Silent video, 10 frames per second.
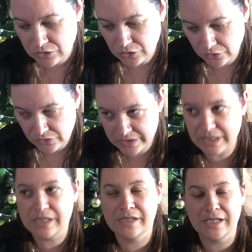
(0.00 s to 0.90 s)

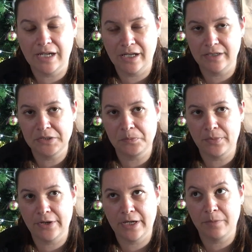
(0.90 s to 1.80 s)
Toasty Tap
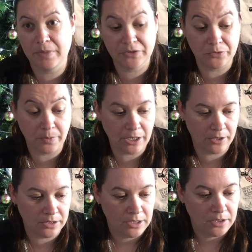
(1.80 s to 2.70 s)
by Pixel
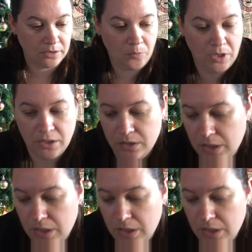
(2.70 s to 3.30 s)
Power, the one